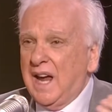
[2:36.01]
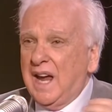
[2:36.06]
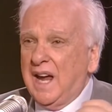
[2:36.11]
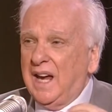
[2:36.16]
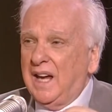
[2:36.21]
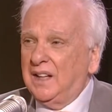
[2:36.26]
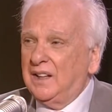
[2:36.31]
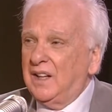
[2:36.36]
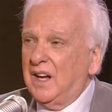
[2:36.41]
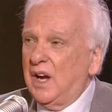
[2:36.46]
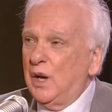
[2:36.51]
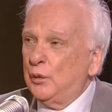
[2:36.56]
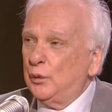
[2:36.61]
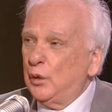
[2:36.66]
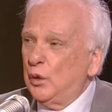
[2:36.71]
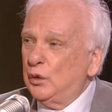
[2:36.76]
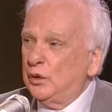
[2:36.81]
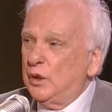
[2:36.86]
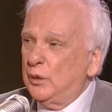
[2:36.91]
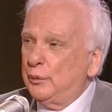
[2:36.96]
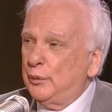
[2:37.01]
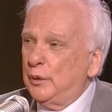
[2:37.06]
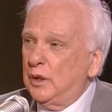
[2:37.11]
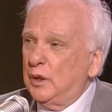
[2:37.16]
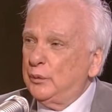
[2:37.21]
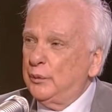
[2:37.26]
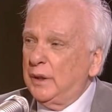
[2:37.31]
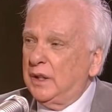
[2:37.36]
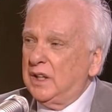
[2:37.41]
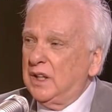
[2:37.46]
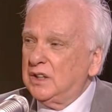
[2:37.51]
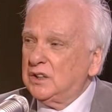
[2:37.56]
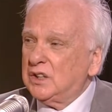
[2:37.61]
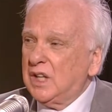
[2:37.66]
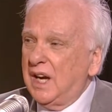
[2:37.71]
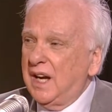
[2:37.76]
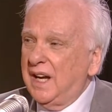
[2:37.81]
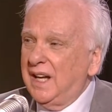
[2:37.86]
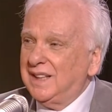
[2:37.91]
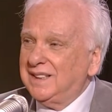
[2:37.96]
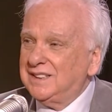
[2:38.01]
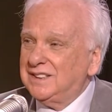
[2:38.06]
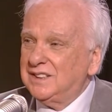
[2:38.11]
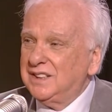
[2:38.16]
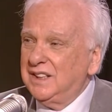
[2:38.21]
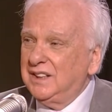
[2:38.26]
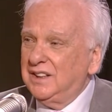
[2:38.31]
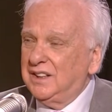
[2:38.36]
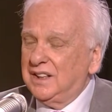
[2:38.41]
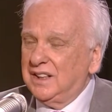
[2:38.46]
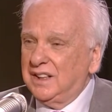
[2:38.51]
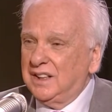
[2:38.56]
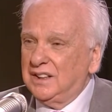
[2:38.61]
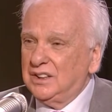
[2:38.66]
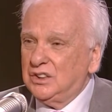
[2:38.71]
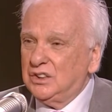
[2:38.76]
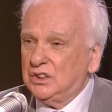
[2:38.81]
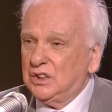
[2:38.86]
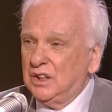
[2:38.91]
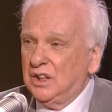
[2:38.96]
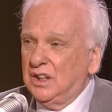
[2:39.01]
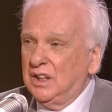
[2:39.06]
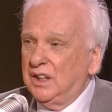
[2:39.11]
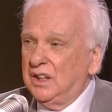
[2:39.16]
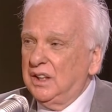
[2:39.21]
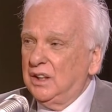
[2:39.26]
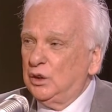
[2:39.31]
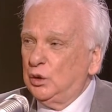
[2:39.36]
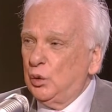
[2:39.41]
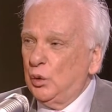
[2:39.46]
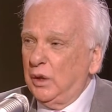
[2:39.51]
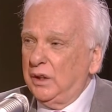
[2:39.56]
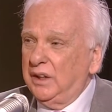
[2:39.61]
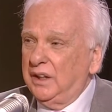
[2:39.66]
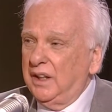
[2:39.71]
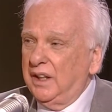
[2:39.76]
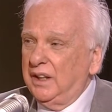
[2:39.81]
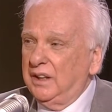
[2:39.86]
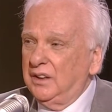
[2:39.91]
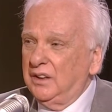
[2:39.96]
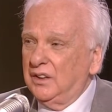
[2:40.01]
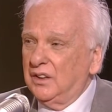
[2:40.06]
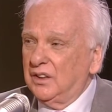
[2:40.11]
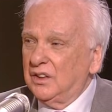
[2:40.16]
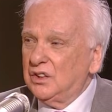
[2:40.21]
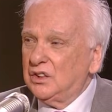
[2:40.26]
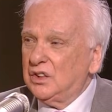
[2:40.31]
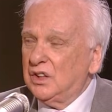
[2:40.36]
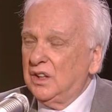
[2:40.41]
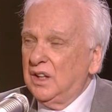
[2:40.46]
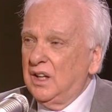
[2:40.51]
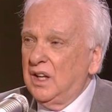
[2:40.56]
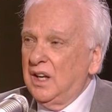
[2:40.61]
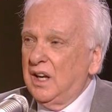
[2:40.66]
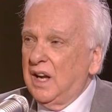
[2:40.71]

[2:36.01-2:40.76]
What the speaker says: And I wrote the book because I had seen things in 28 years.